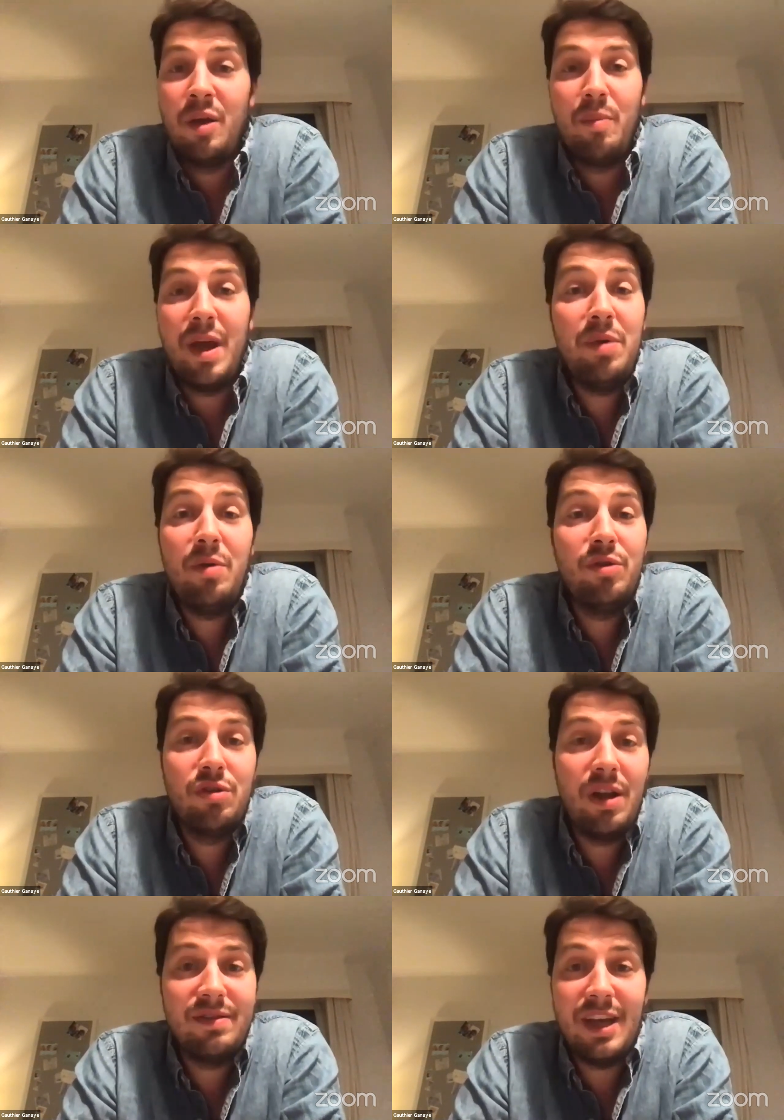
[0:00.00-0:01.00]
Maybe we
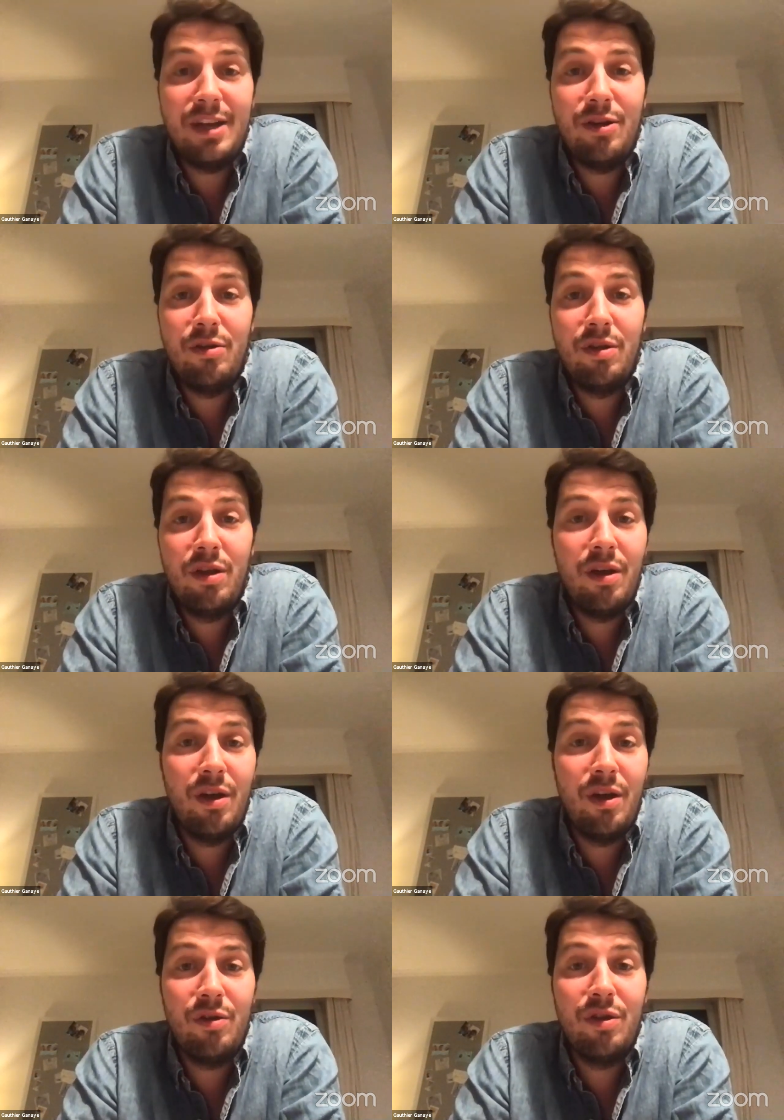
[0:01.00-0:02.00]
should have signed
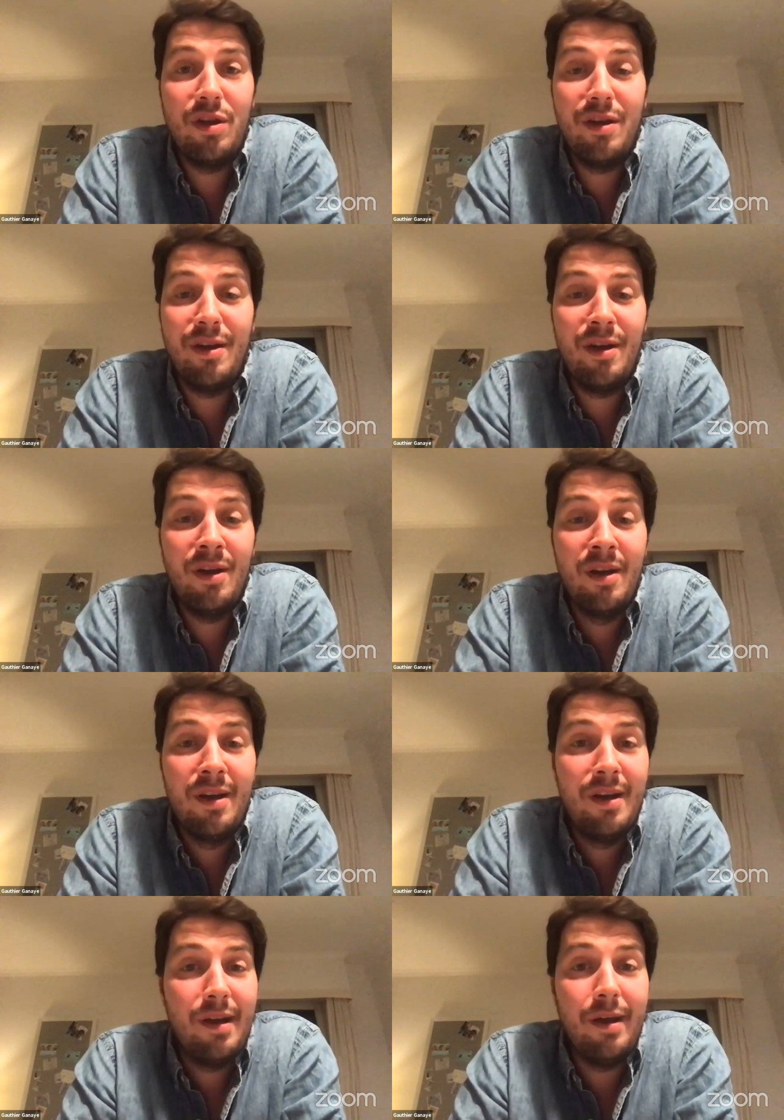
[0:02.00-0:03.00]
another
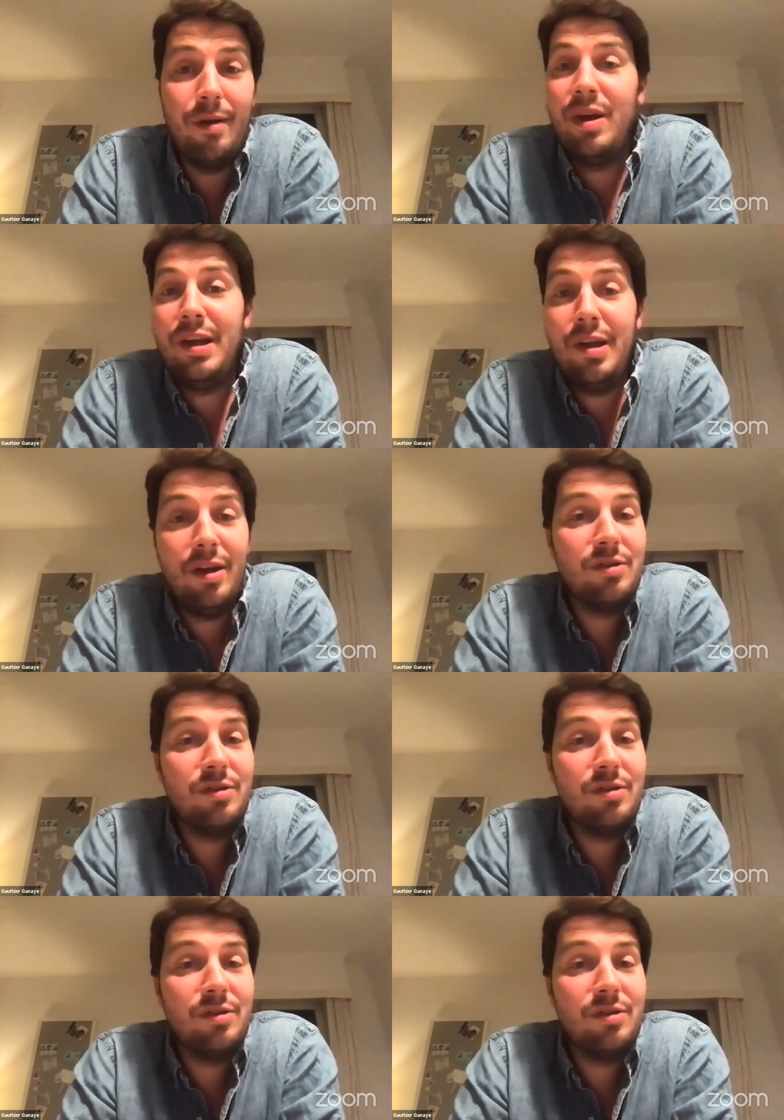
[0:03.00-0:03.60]
a winger,